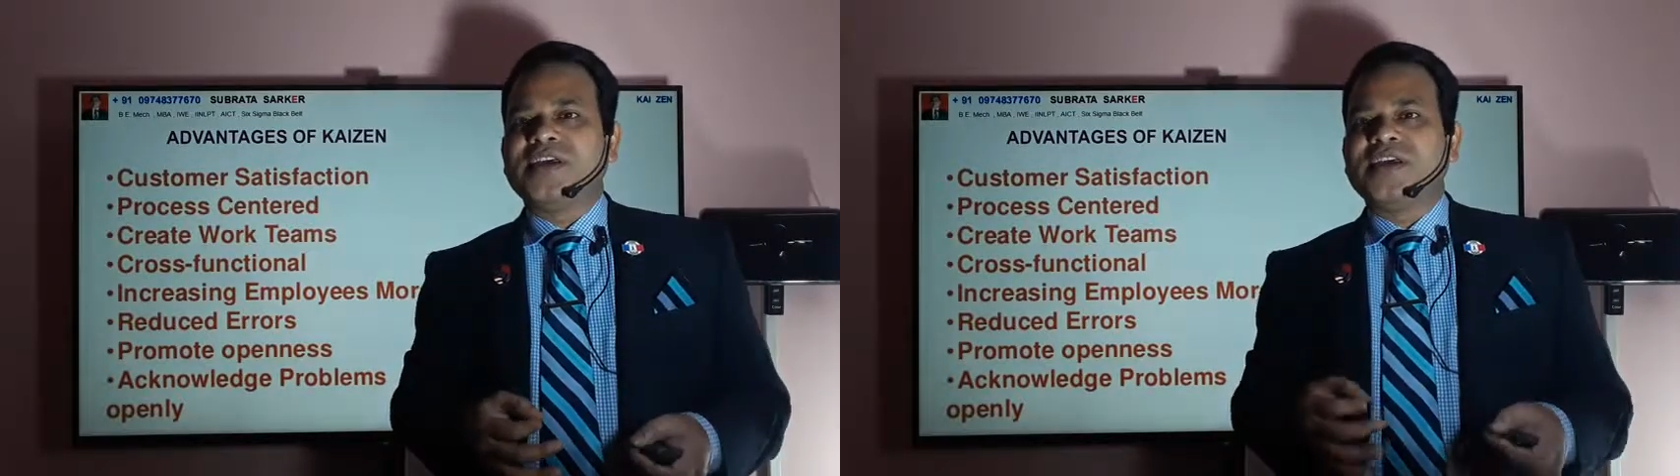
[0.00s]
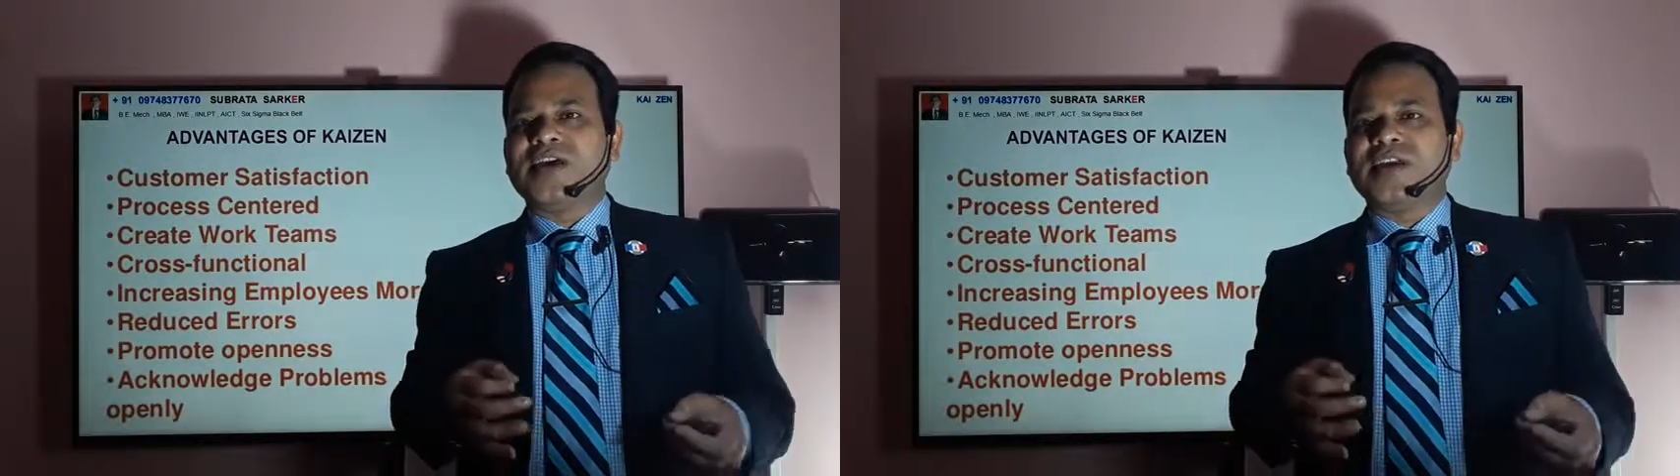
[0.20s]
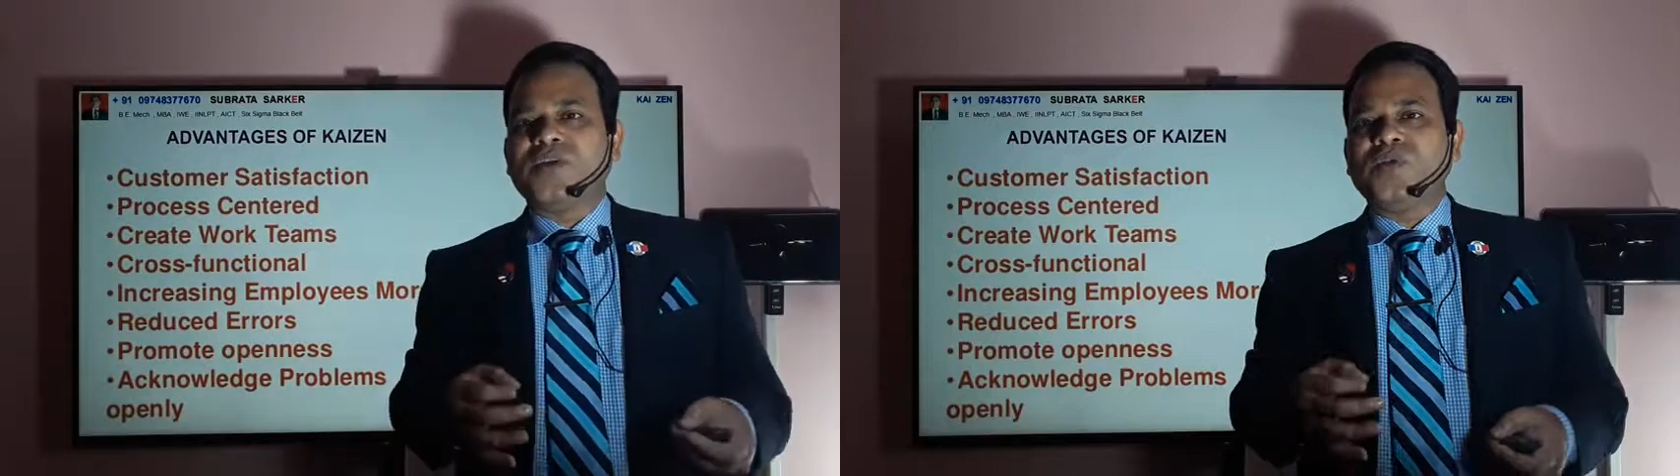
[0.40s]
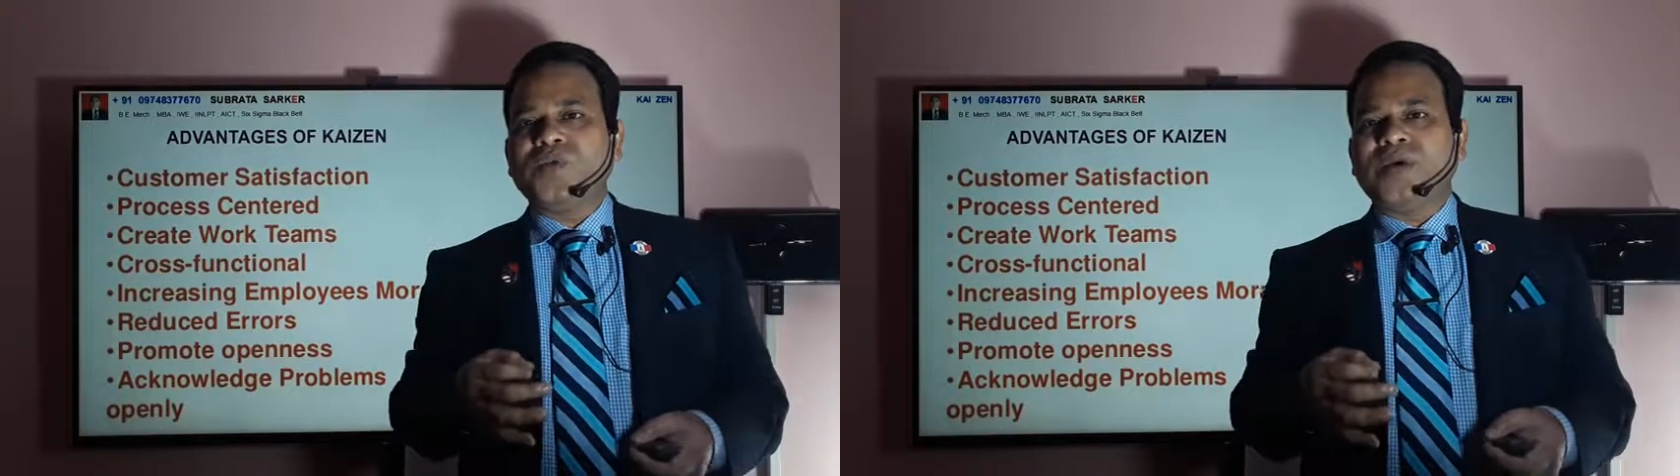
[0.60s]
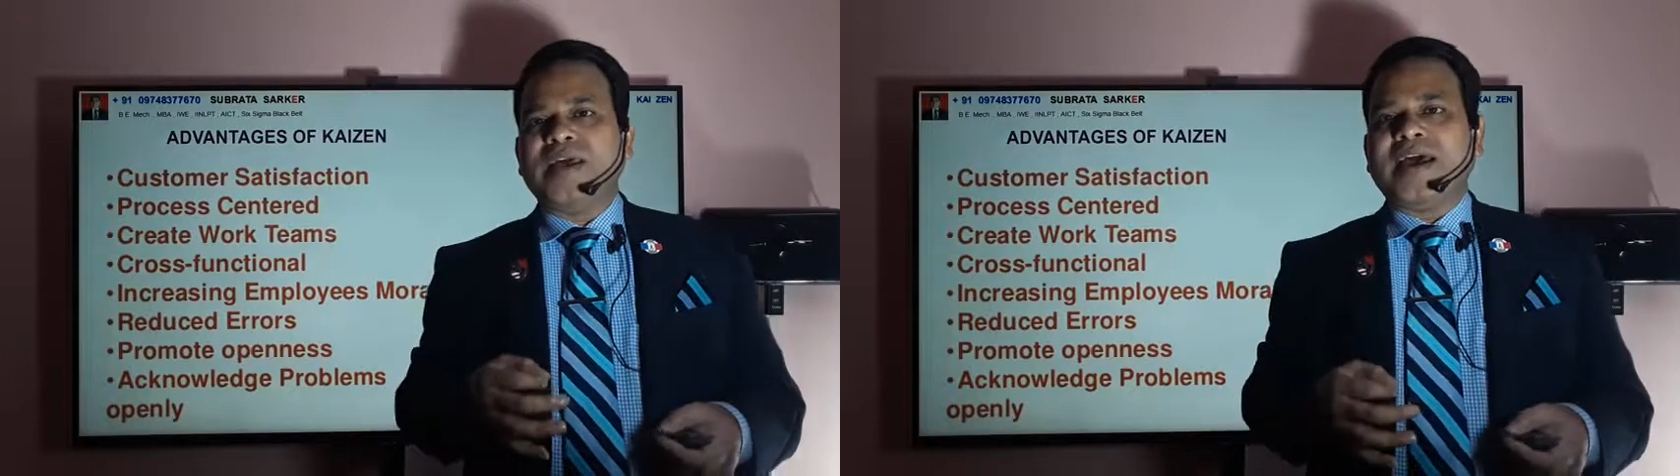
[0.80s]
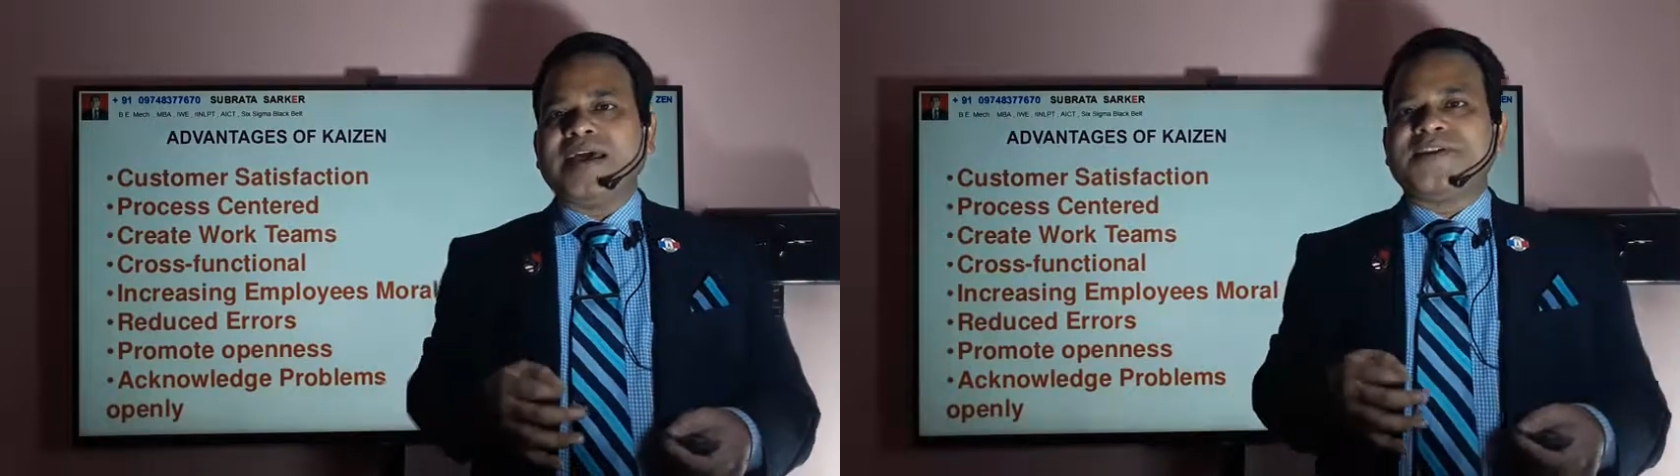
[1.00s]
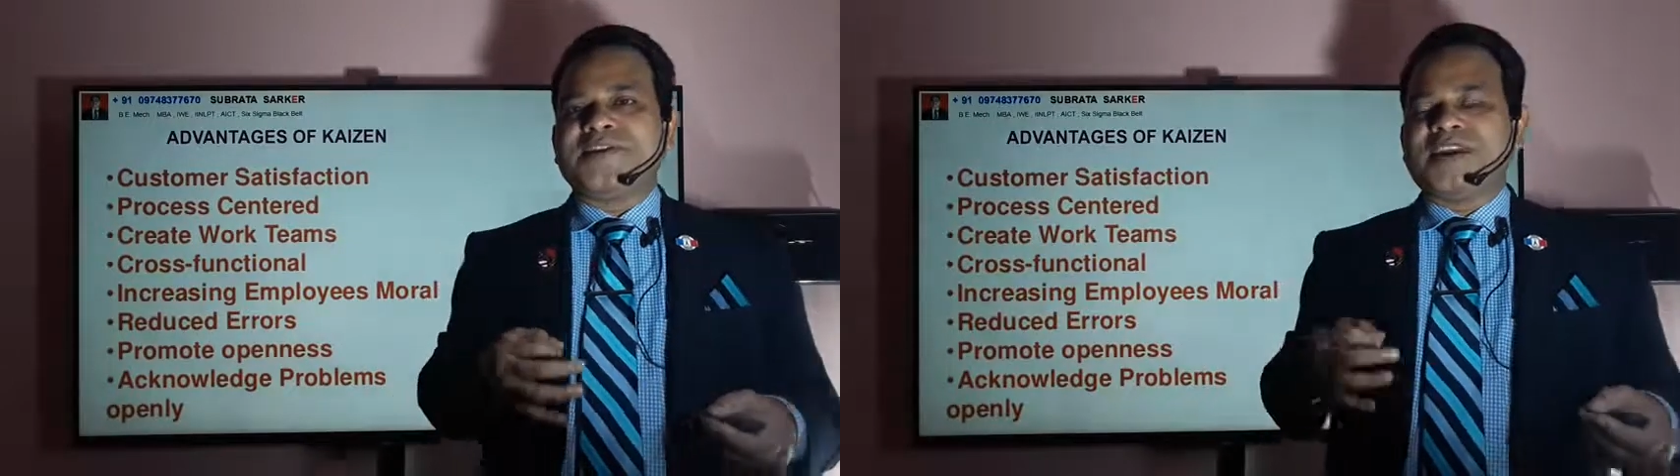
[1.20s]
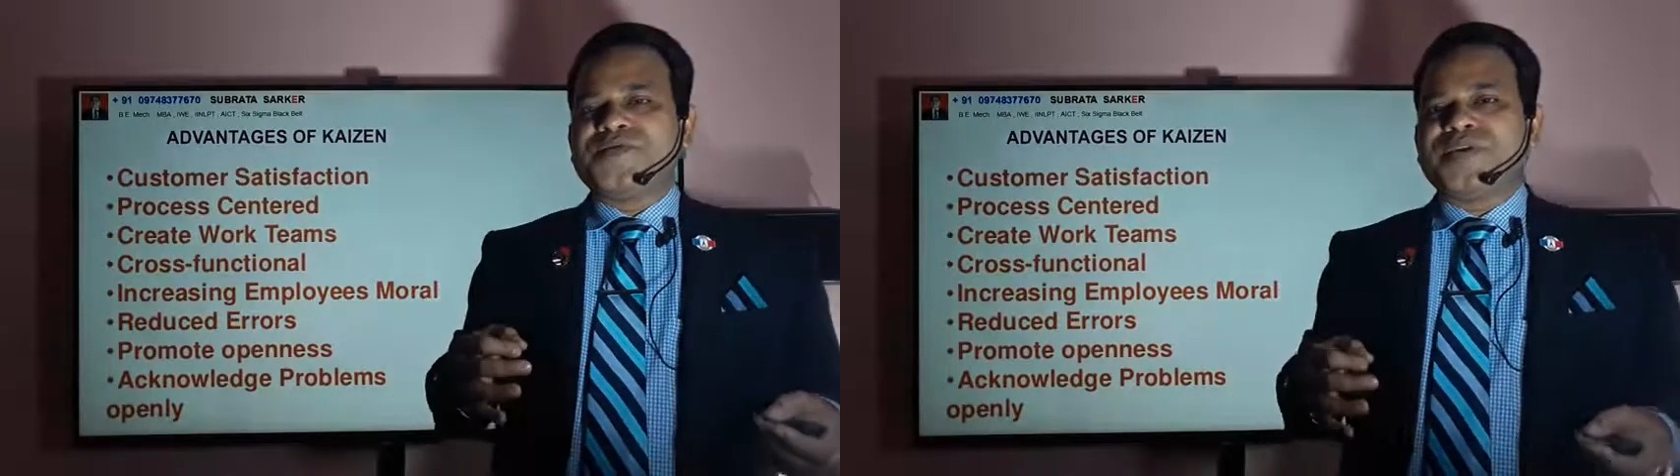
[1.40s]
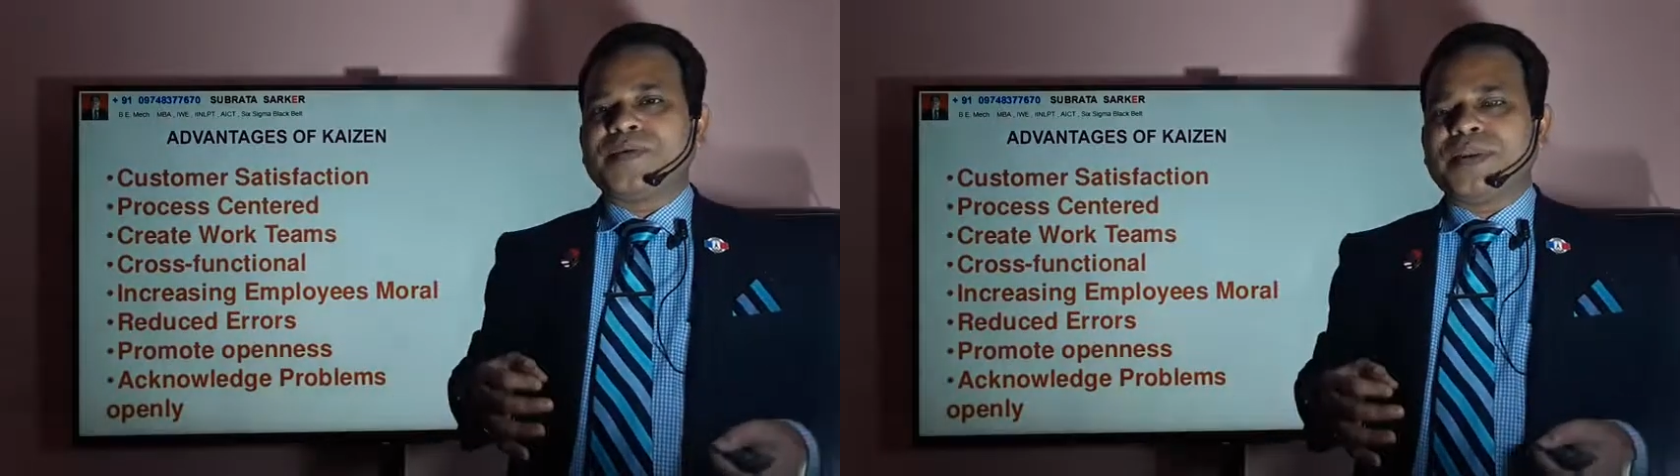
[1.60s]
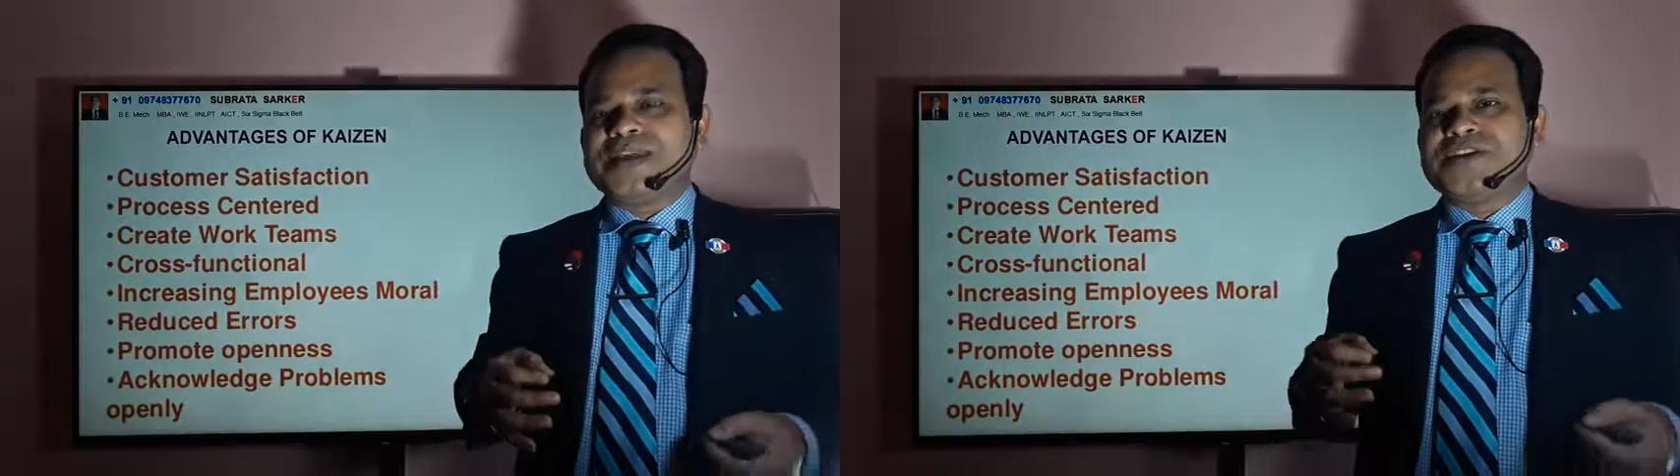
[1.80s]
and
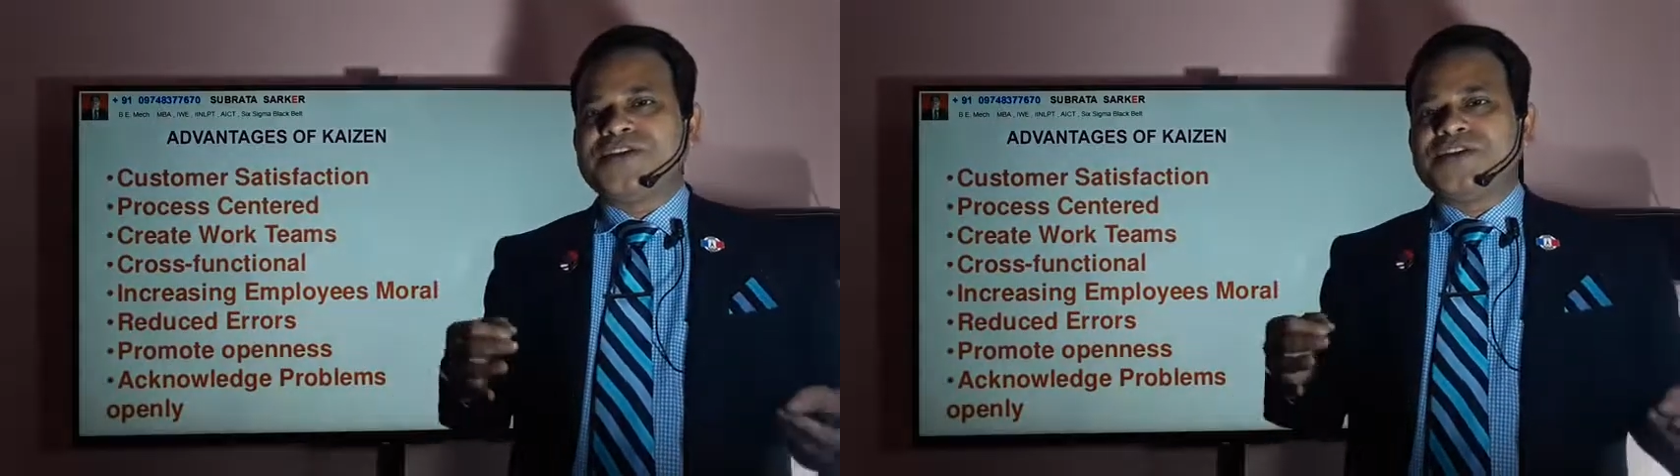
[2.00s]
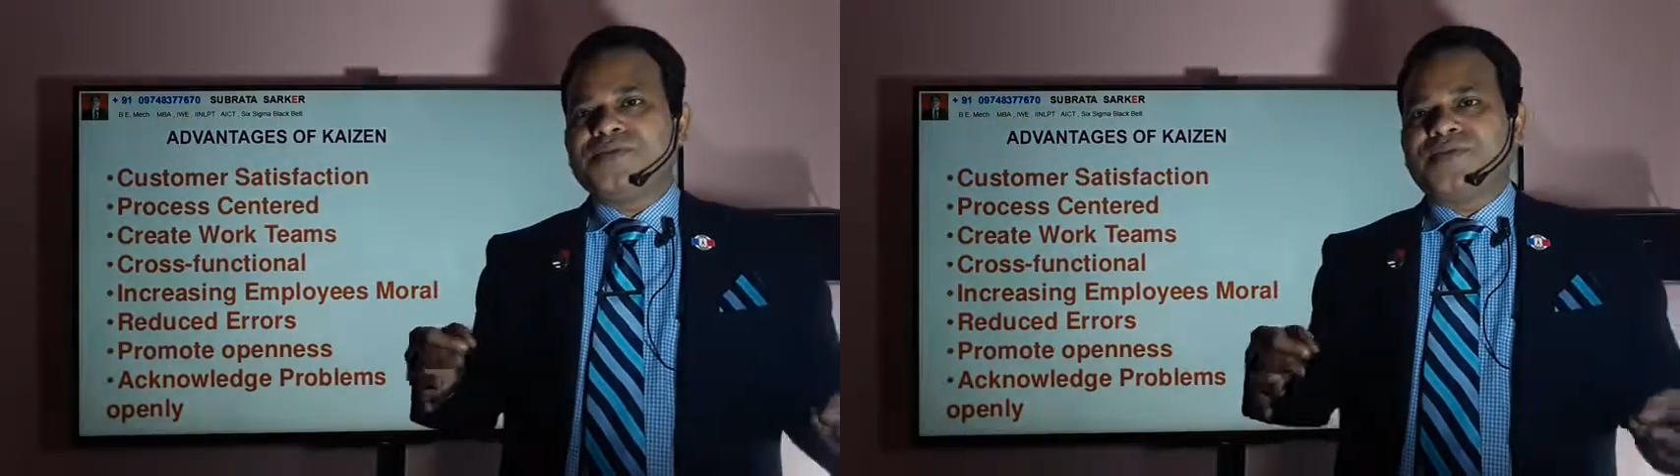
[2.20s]
deliverability